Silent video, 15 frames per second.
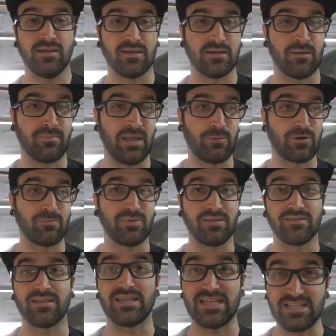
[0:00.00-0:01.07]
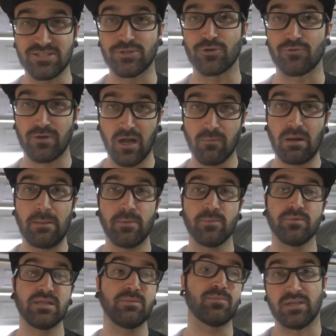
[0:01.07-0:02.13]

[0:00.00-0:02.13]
That would have been the easier route probably,